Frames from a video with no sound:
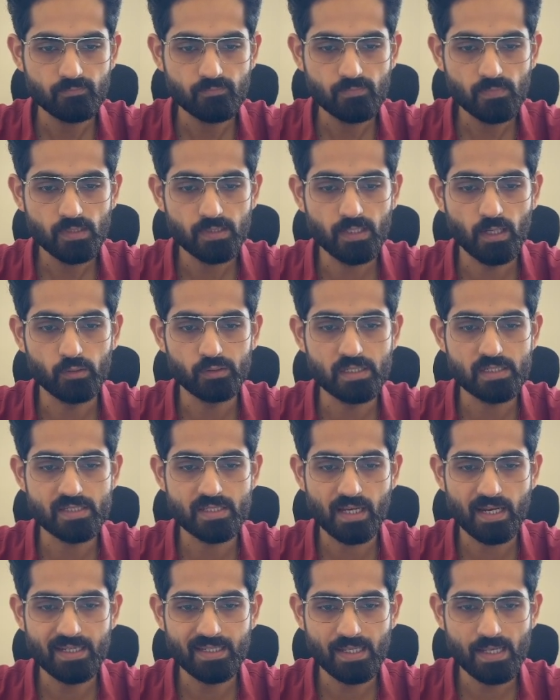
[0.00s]
Now the
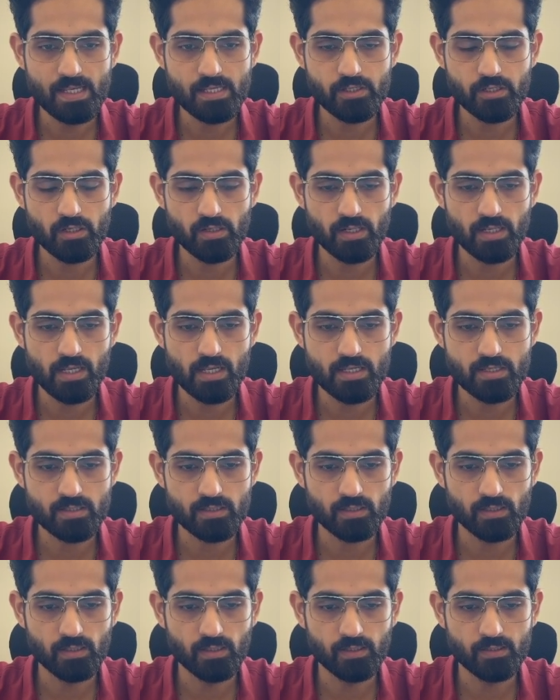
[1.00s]
second case here
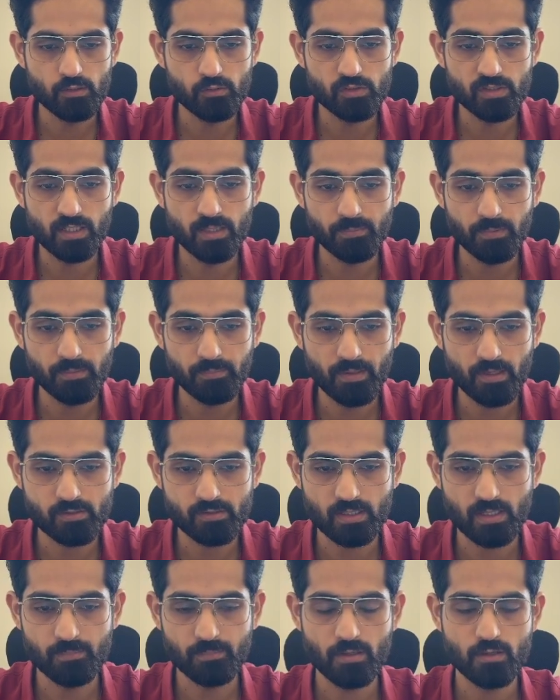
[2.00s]
is using a
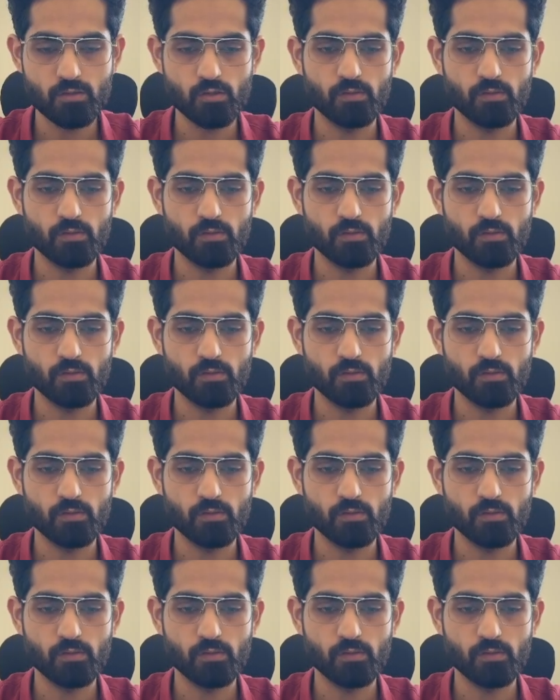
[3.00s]
PMax campaign.